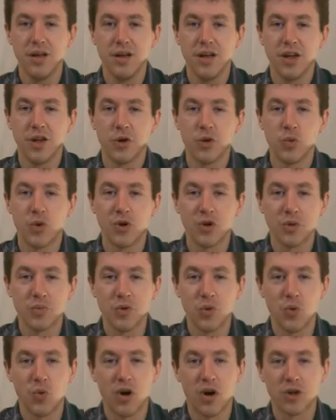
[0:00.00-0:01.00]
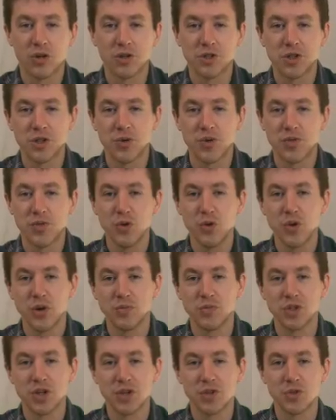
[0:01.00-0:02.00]
Hello and welcome to Walker Tea Review.
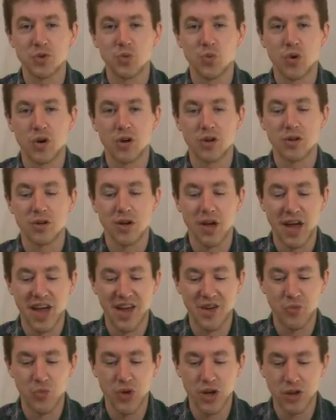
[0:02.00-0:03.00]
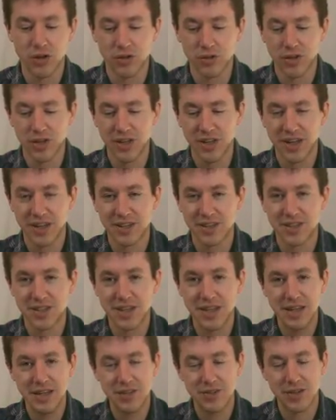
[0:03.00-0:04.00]
I'm Jason Walker, and we are looking at
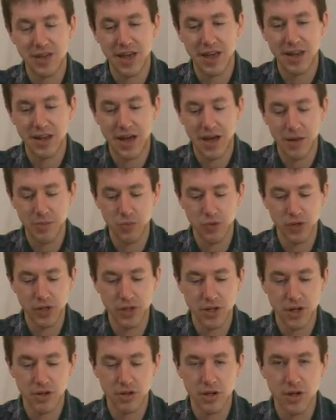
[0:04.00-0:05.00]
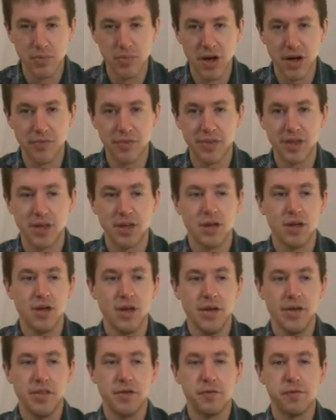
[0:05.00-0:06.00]
teas, and I'm really talking about the
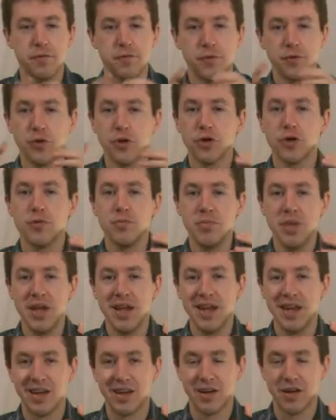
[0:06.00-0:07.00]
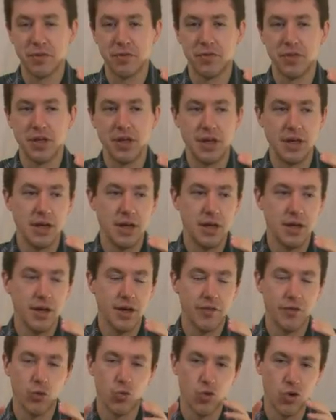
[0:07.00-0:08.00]
fuller meaning of the
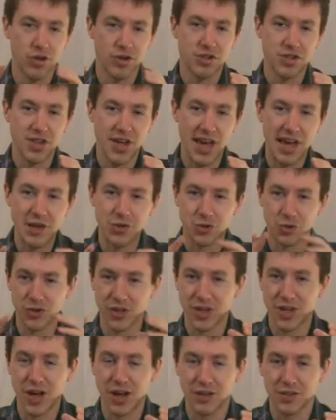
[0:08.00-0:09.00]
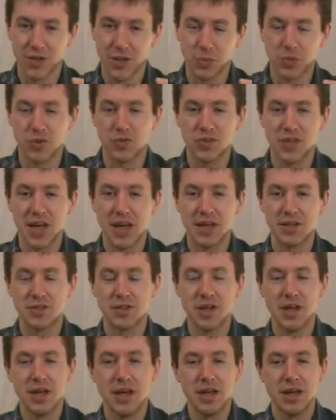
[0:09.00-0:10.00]
word taste, or the concept of
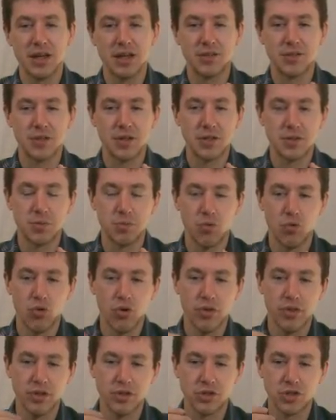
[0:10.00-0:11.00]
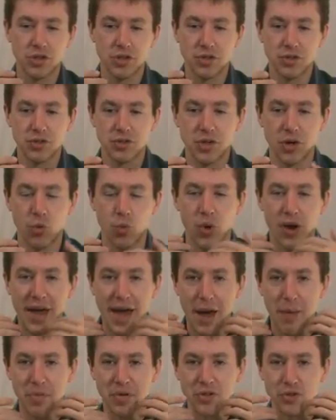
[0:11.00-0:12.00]
taste. It's more than just what
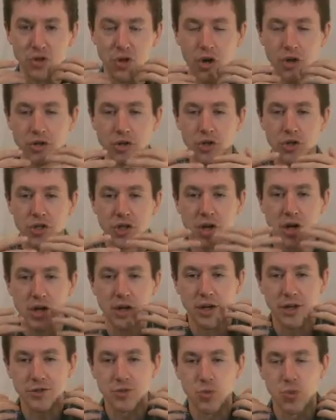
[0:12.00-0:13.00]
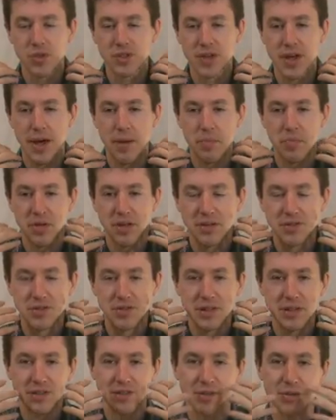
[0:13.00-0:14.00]
happens on your tongue. It's what's happened.
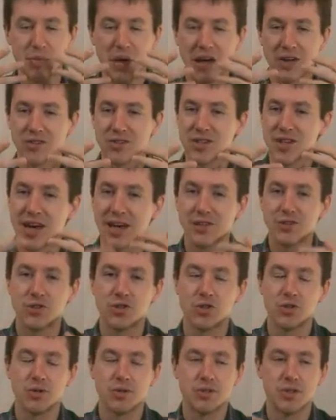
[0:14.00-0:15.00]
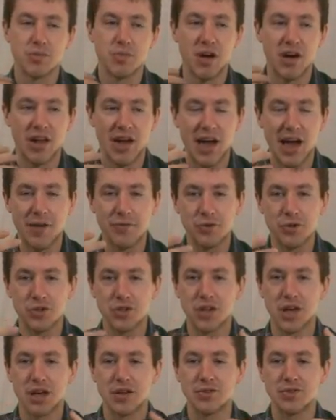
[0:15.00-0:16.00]
It's about texture. It's about
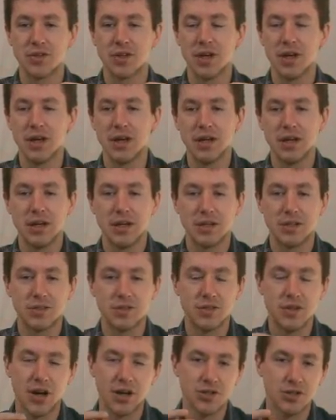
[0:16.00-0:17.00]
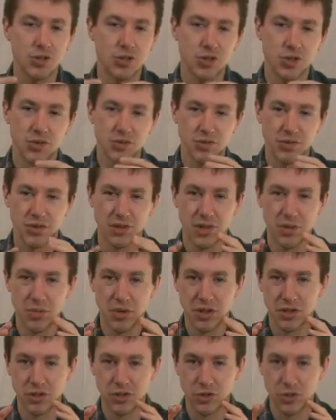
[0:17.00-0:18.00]
aftertaste. It's not just
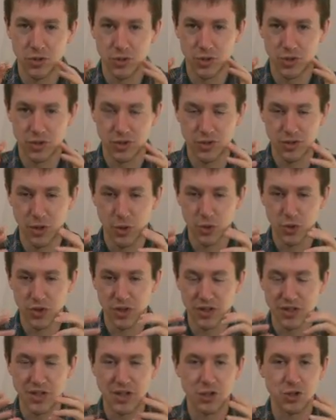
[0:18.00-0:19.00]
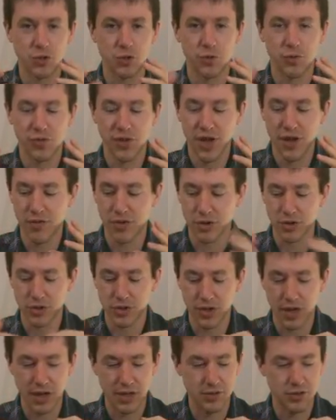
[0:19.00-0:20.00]
limited to those initial
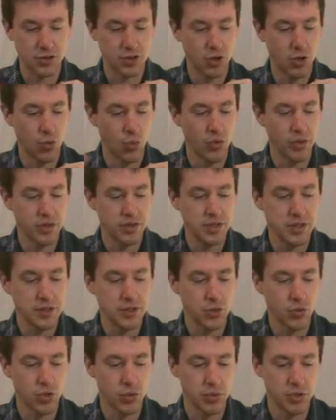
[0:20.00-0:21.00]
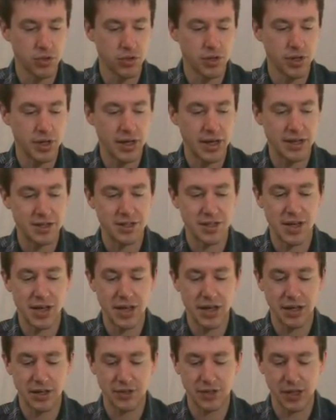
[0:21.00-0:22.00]
flavors. And so one of the teas that we're going to be looking at
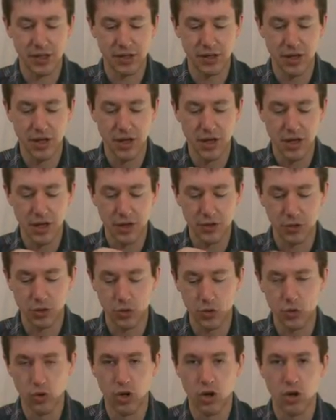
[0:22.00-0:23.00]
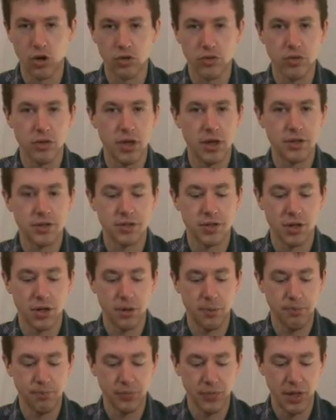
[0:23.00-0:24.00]
today is an oolong
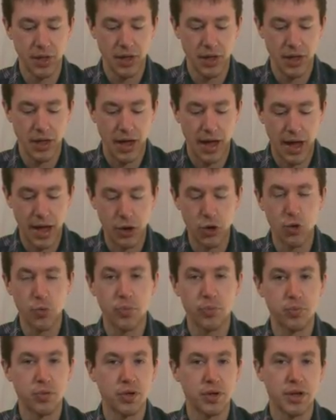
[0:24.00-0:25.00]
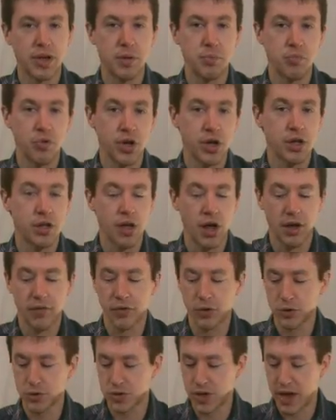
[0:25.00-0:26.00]
that I hope can bring a lot of
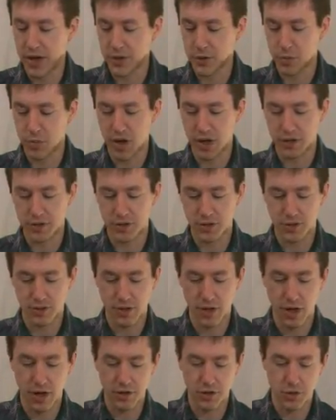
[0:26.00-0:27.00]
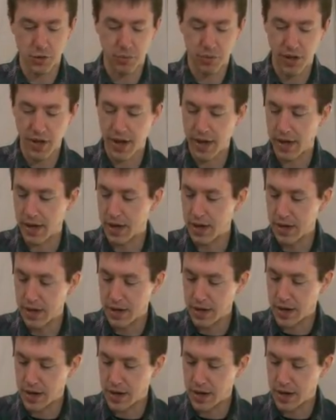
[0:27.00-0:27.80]
those aspects to play.